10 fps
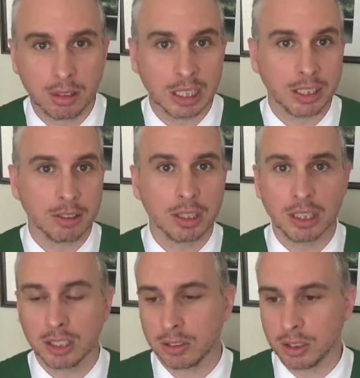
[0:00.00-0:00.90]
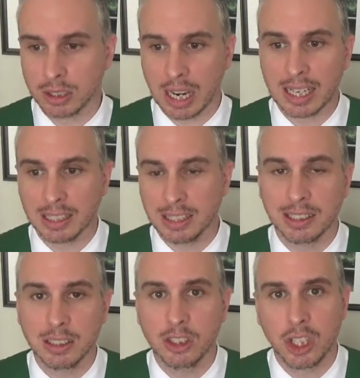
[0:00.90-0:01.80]
You know, they just decided to
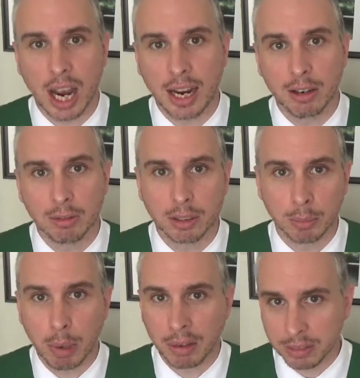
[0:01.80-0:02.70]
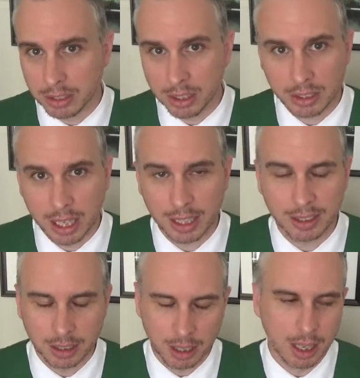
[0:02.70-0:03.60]
CGI over the puffins on the
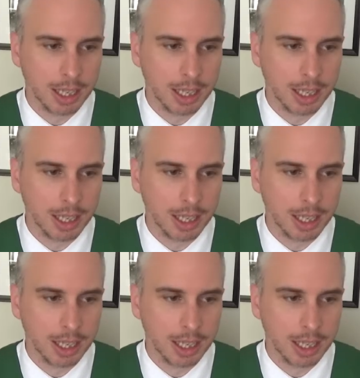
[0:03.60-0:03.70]
island.